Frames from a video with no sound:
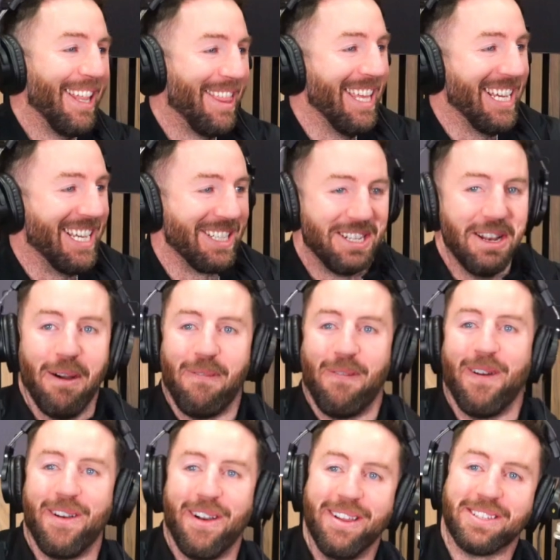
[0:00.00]
think it's not
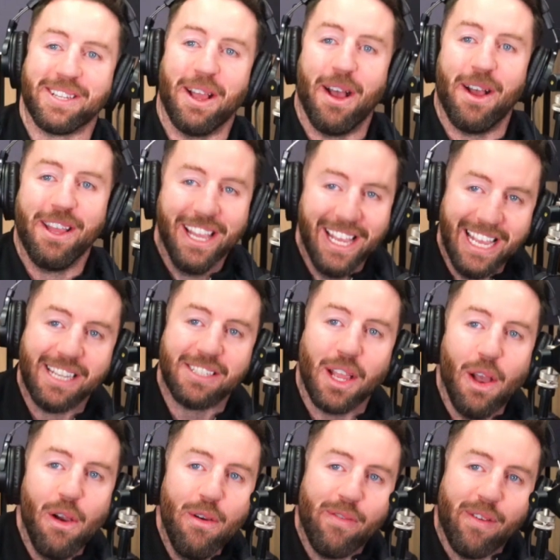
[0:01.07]
far. It's
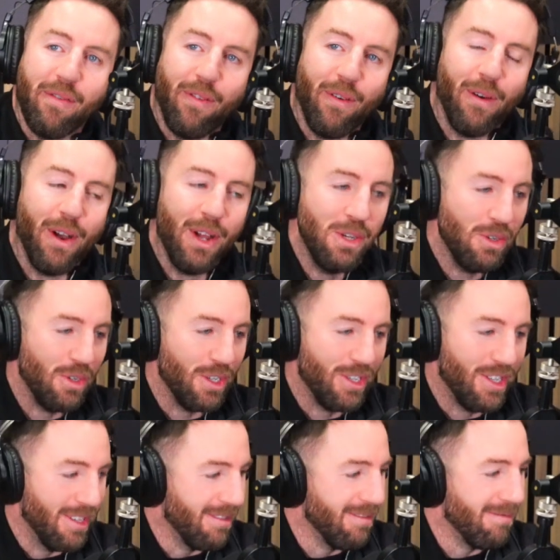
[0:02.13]
over
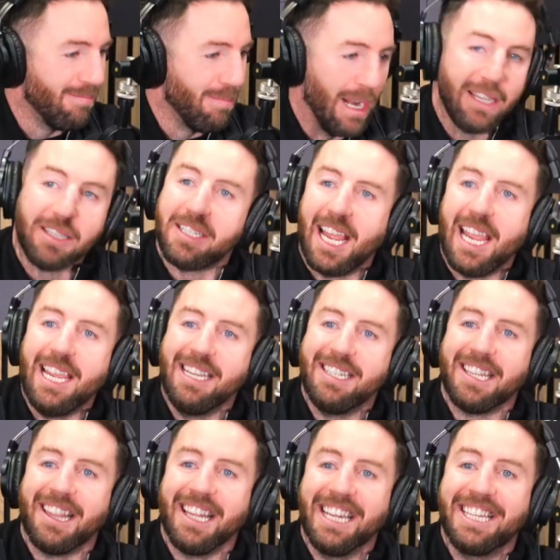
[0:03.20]
400 plus
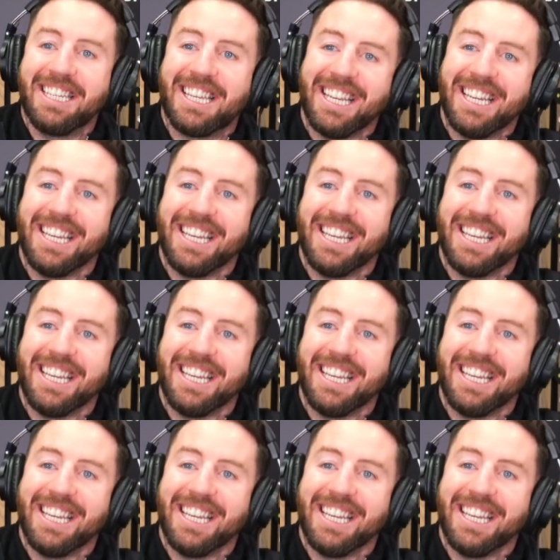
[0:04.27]
days, I think.